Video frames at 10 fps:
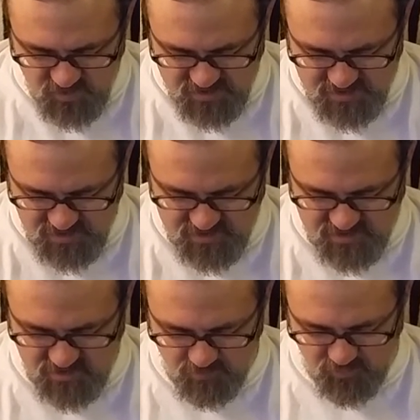
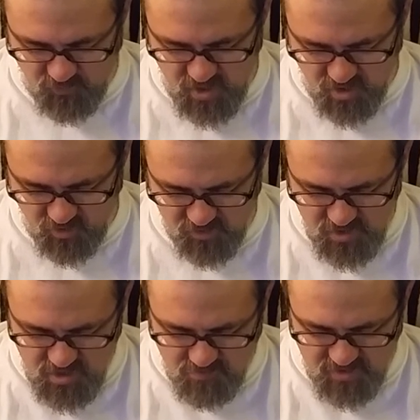resists the proud,
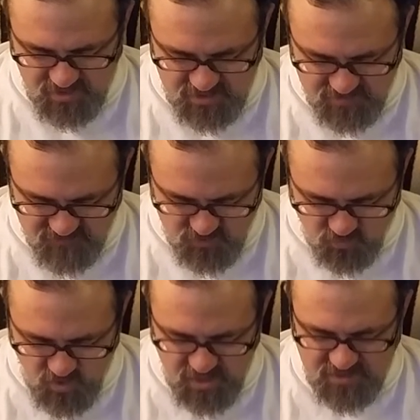but gives
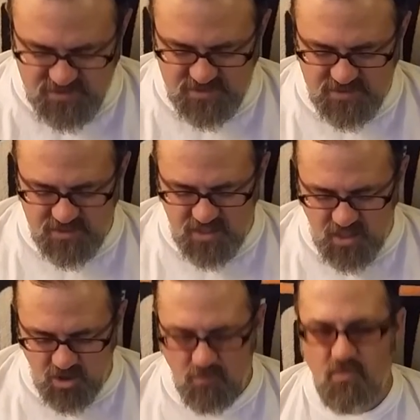grace to the
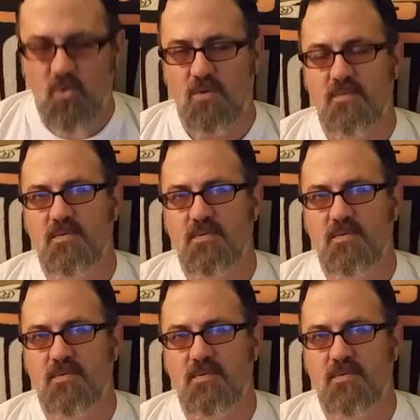humble.